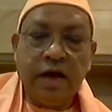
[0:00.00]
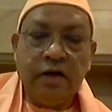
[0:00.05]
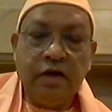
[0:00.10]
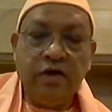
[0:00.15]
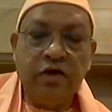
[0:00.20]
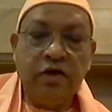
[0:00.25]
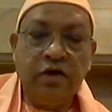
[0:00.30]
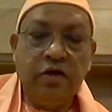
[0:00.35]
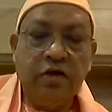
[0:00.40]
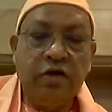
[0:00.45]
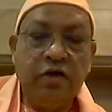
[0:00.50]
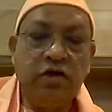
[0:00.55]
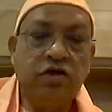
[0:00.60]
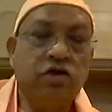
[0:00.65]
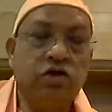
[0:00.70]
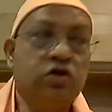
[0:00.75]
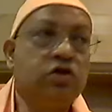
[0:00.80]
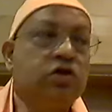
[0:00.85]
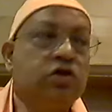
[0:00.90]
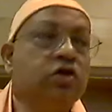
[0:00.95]
that
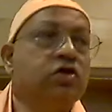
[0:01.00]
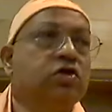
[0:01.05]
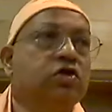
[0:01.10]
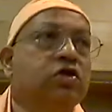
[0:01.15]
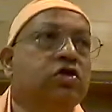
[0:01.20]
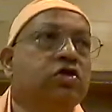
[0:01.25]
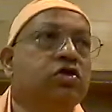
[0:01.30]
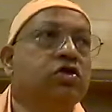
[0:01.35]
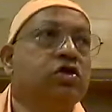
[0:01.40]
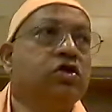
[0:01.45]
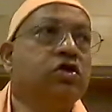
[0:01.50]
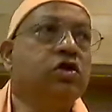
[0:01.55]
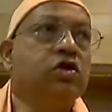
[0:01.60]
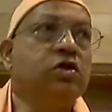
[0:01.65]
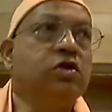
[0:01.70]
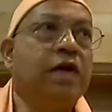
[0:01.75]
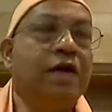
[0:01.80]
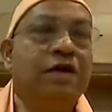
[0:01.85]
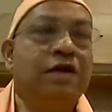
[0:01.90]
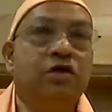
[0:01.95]
this is
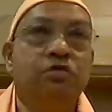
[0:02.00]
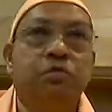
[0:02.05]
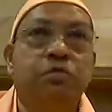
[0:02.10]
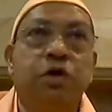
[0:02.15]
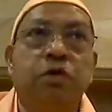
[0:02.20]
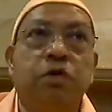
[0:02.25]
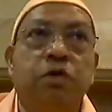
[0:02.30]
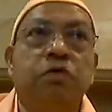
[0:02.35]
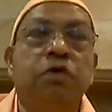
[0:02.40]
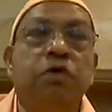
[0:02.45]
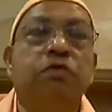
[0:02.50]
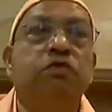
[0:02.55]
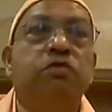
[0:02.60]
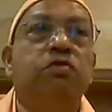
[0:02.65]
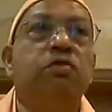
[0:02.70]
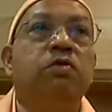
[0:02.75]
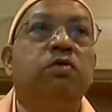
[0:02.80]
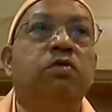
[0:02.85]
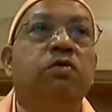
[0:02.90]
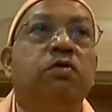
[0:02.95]
that is
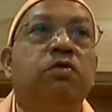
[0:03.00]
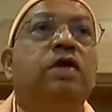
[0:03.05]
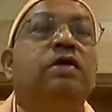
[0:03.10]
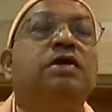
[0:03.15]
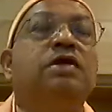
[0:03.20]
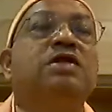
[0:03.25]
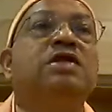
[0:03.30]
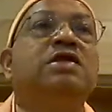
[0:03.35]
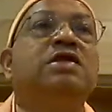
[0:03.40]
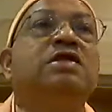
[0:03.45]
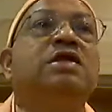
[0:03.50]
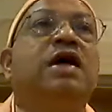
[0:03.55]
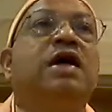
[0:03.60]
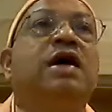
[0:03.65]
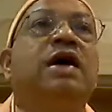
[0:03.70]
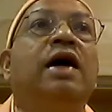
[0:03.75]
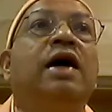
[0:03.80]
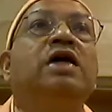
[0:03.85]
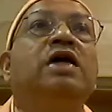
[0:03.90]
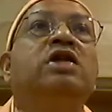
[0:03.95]
Brahman, and this is
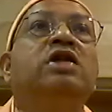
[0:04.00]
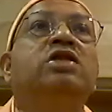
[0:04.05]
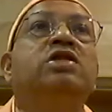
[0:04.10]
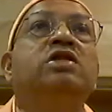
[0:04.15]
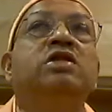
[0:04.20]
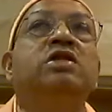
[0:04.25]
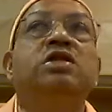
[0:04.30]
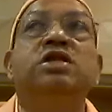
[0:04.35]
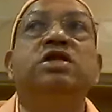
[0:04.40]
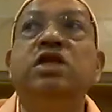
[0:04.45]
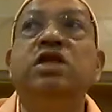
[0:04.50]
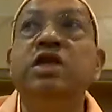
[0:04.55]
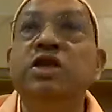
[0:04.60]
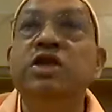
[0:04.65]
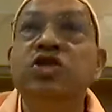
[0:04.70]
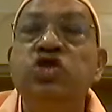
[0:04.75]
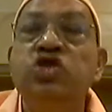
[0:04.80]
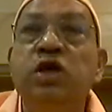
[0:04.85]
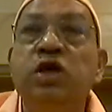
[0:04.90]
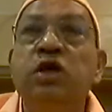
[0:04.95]
the highest
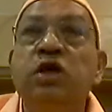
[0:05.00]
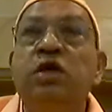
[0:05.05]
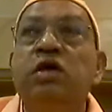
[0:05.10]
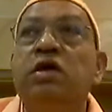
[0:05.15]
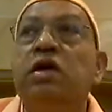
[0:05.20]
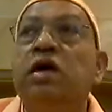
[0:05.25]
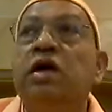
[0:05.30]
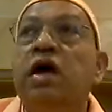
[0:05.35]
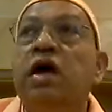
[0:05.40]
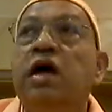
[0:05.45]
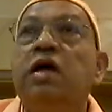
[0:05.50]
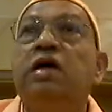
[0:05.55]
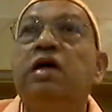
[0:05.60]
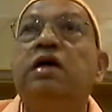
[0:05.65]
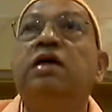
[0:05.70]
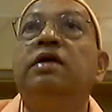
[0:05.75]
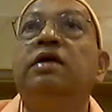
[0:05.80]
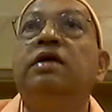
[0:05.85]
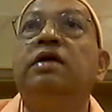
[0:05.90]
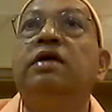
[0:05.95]
teaching
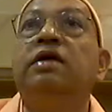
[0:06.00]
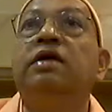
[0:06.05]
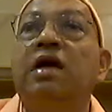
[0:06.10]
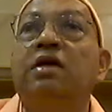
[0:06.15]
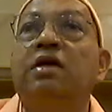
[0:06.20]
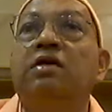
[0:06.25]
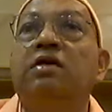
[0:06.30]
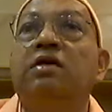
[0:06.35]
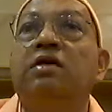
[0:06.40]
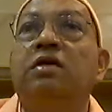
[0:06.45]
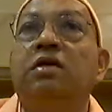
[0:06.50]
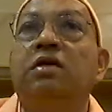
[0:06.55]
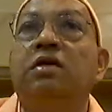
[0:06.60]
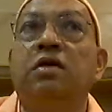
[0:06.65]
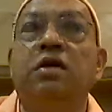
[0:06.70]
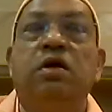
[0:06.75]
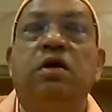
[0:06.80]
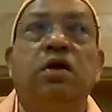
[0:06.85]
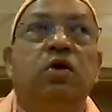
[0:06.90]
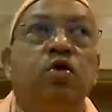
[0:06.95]
regarding that.
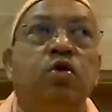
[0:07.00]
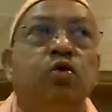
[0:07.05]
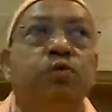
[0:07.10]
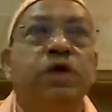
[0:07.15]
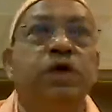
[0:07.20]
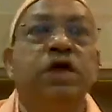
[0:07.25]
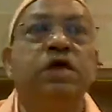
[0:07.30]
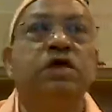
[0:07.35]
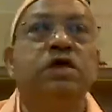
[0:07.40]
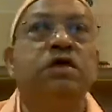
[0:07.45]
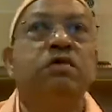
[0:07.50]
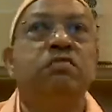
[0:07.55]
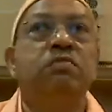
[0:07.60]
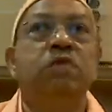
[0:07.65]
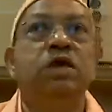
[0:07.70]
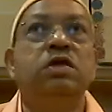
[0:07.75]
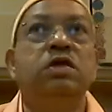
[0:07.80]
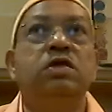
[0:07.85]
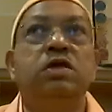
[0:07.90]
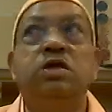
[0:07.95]

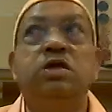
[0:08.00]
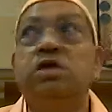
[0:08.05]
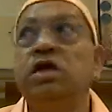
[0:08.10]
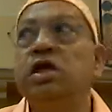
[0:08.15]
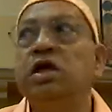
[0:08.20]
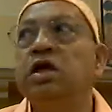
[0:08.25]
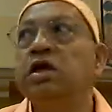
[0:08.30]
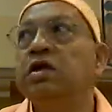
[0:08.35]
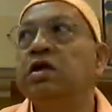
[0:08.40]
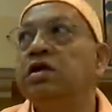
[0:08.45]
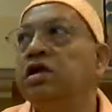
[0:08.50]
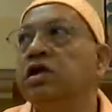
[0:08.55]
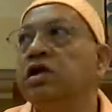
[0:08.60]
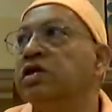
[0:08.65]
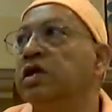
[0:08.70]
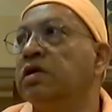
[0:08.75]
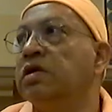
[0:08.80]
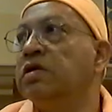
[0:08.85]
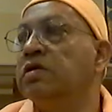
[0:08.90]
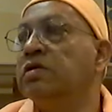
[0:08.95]
Upanishad means a secret
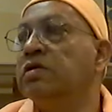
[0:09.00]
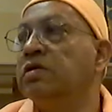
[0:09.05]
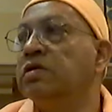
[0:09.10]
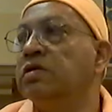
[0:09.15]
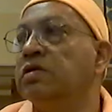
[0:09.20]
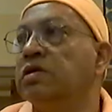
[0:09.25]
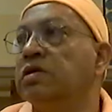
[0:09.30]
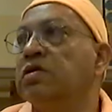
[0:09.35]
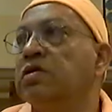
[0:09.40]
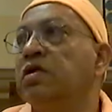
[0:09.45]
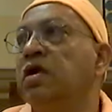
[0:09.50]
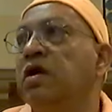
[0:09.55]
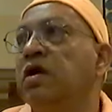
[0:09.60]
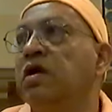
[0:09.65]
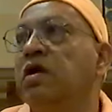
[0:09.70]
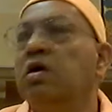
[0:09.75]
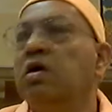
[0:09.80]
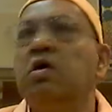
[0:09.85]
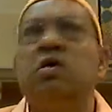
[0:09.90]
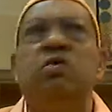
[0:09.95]
teaching.
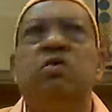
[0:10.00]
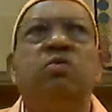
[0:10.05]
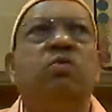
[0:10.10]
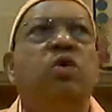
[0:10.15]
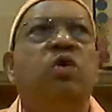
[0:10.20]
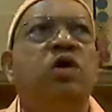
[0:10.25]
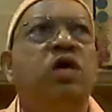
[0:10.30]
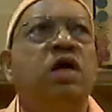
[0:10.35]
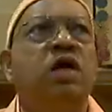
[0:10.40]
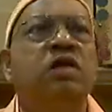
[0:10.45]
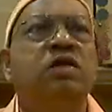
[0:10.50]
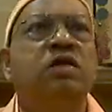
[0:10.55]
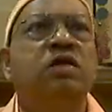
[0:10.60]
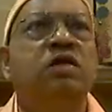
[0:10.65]
What